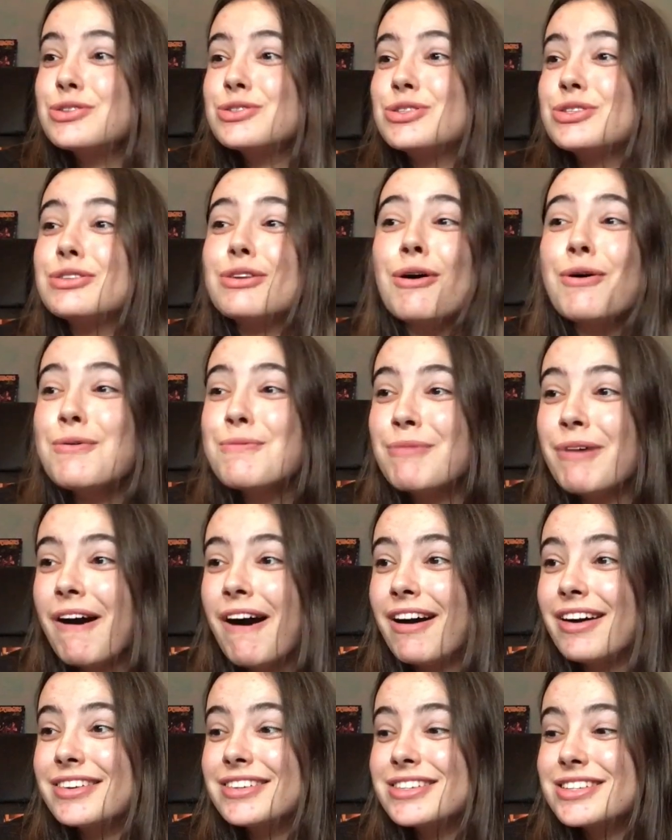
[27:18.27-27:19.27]
so
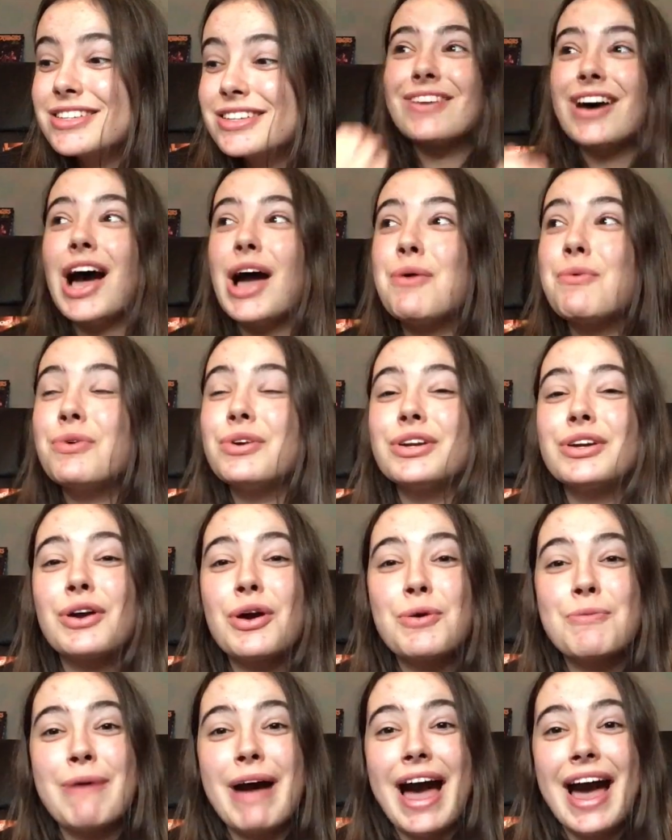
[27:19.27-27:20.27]
much. I want to
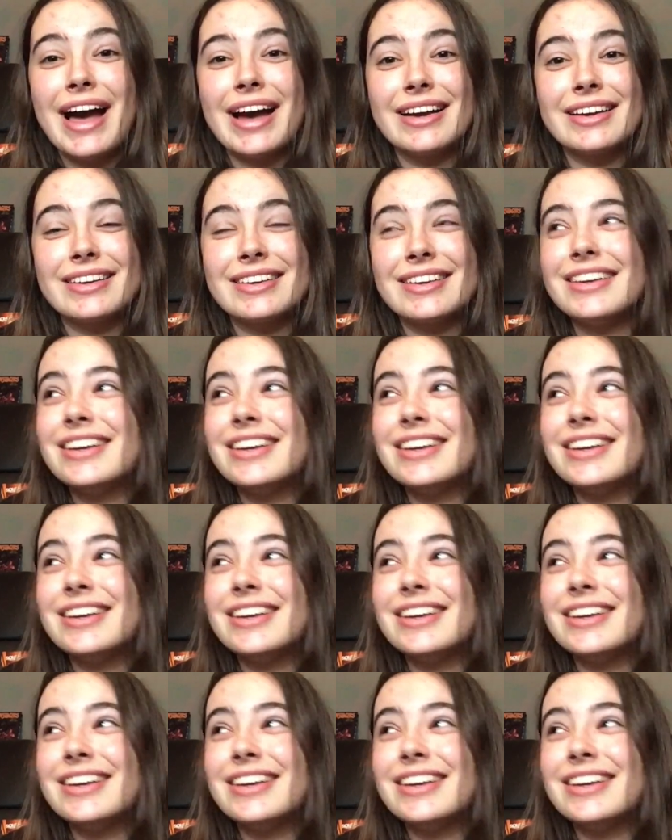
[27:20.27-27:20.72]
go back.